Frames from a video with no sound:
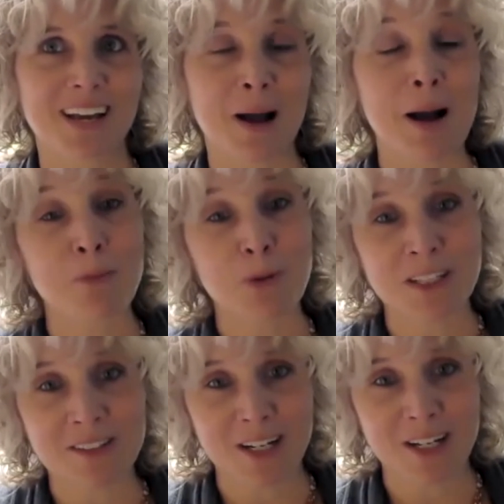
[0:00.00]
I'm
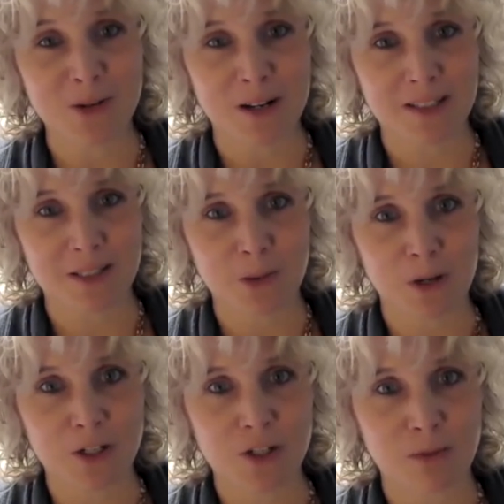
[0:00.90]
really glad you asked this
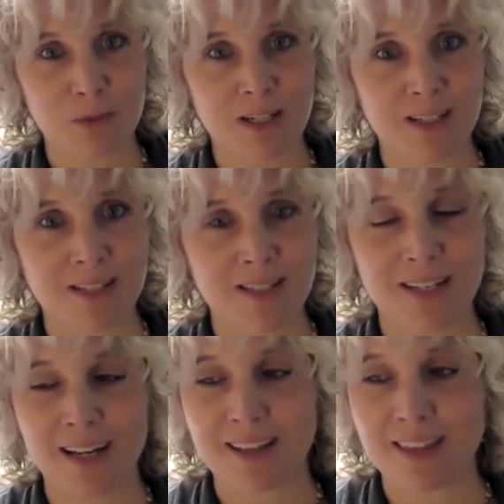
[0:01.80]
question because
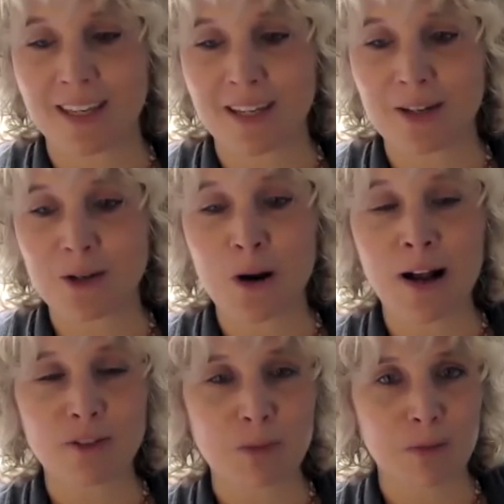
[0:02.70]
the
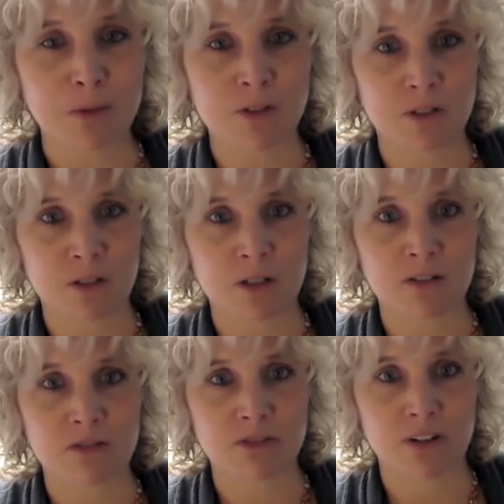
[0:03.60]
craftspeople
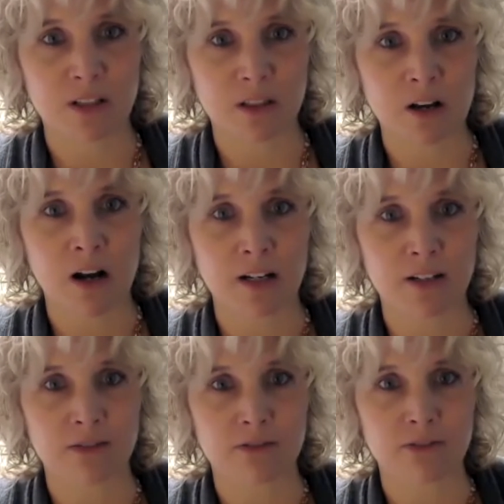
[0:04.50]
deserve a lot
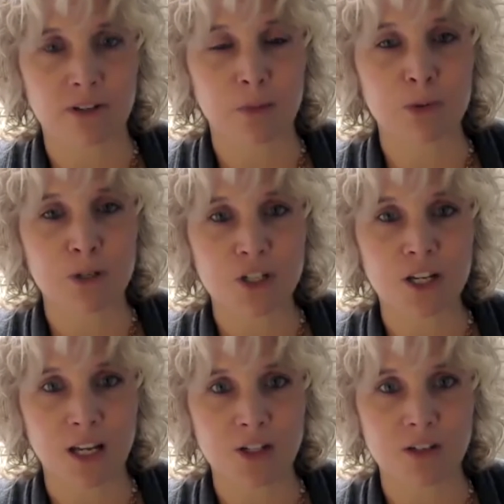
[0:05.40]
of
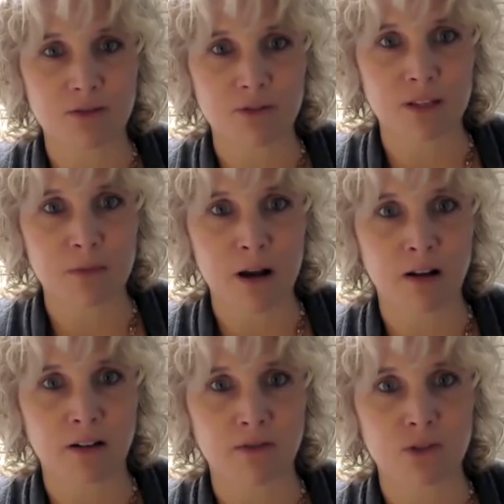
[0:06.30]
appreciation for the
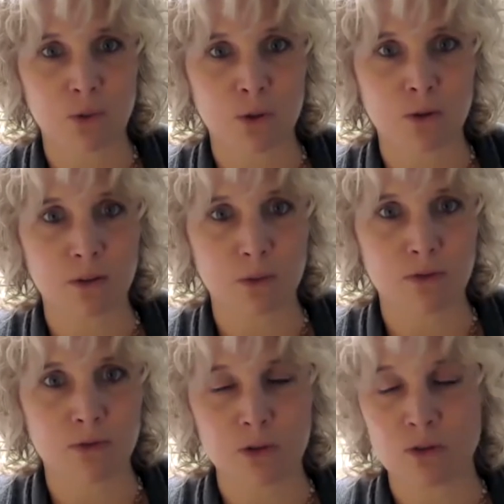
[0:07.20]
amount of soil that
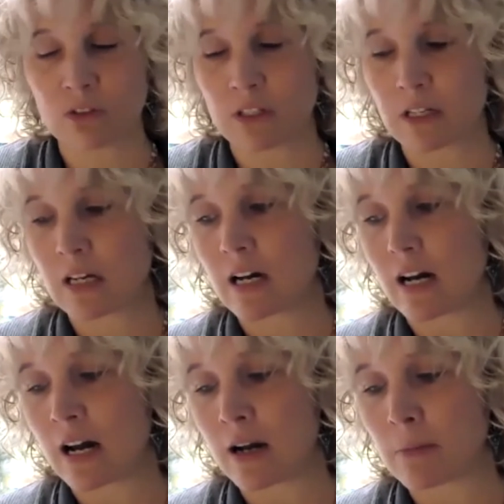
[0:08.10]
we've removed.
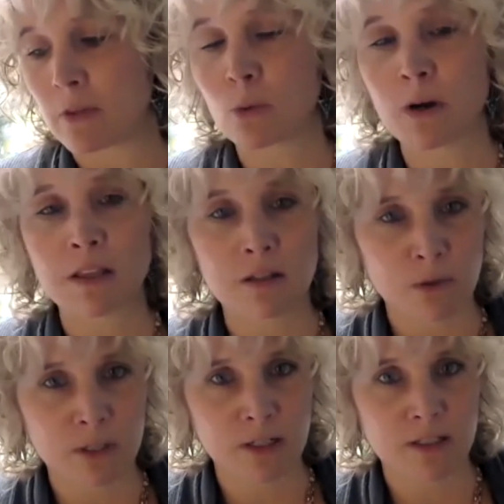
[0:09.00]
The way that it
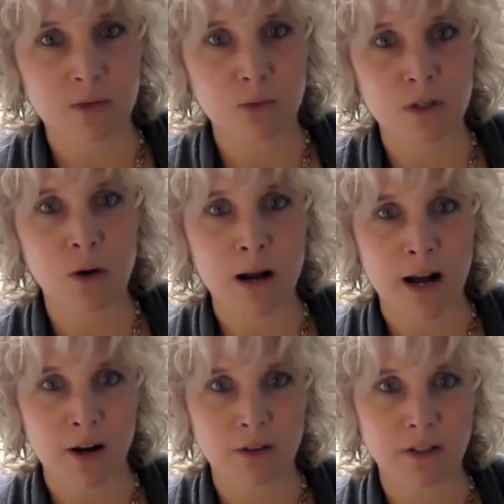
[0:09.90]
works is we go
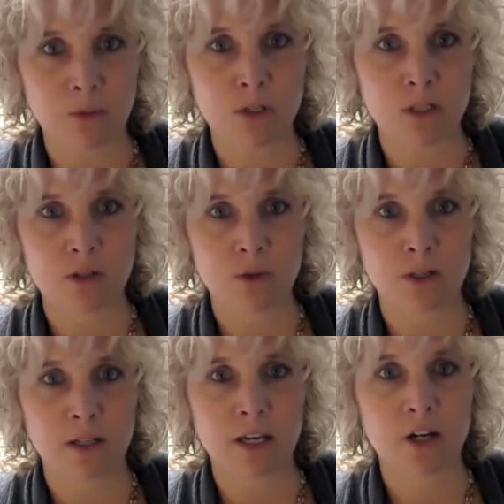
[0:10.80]
out and we do
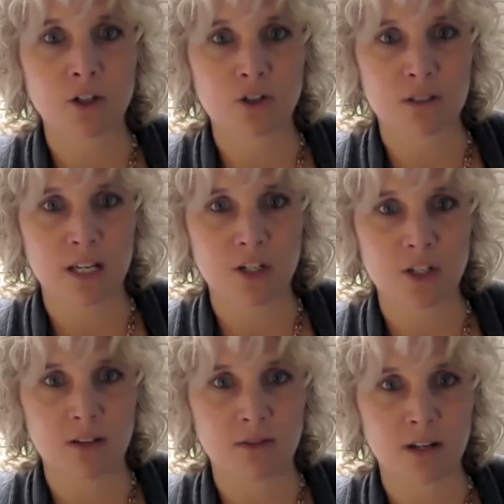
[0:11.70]
a
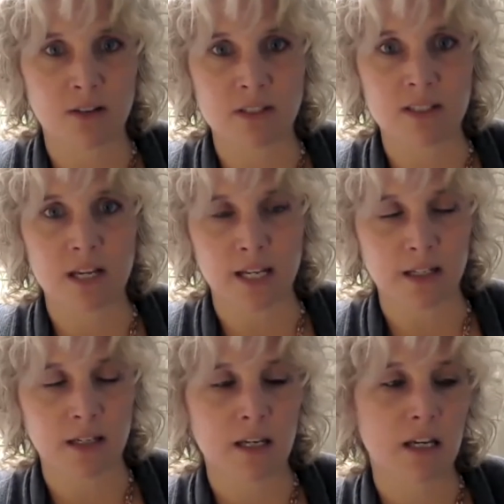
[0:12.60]
characterization of a site.
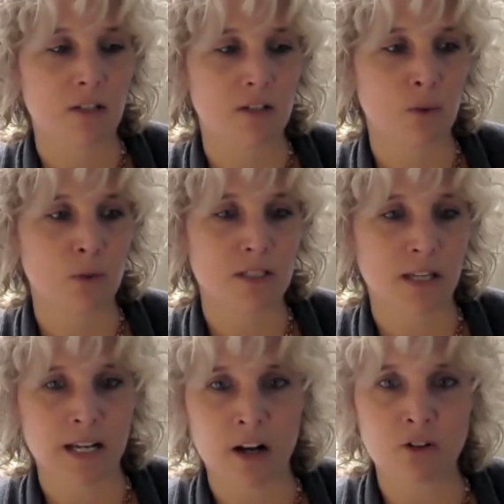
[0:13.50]
And so we
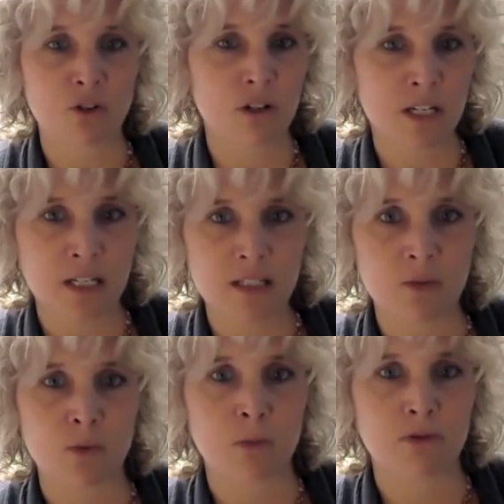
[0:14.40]
set out grids
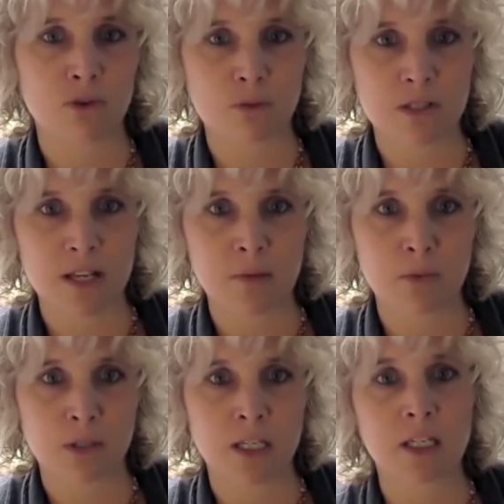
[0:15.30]
and we perform
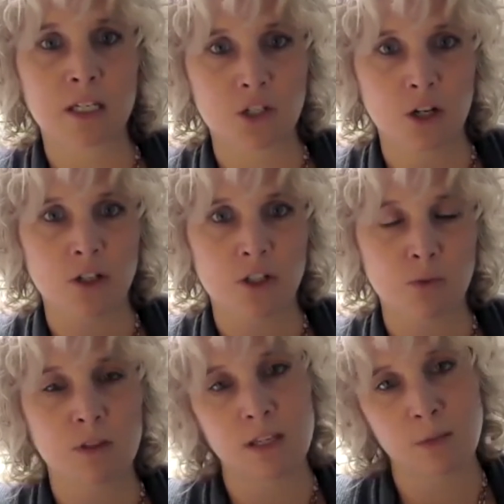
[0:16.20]
sampling in conjunction
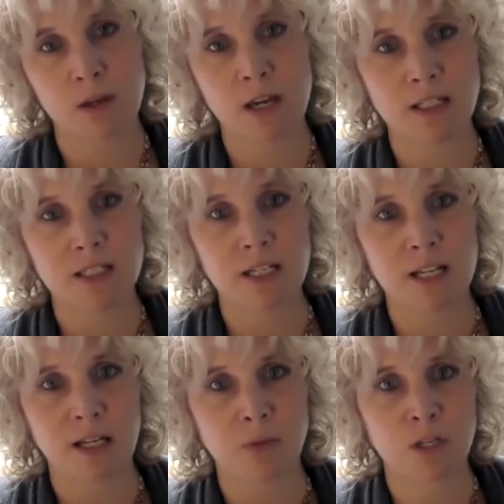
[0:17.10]
with EPA and
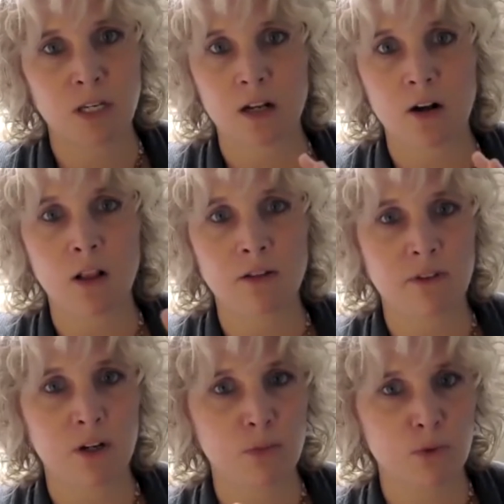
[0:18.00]
TDEC, and we get all of
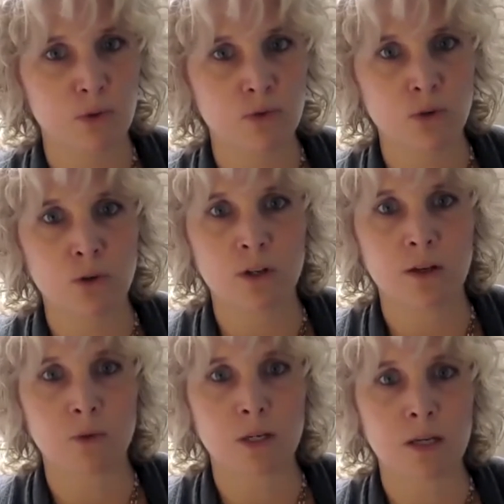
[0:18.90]
their approval,
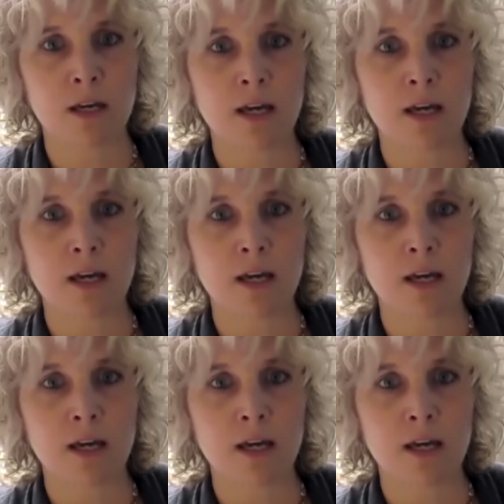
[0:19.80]
and we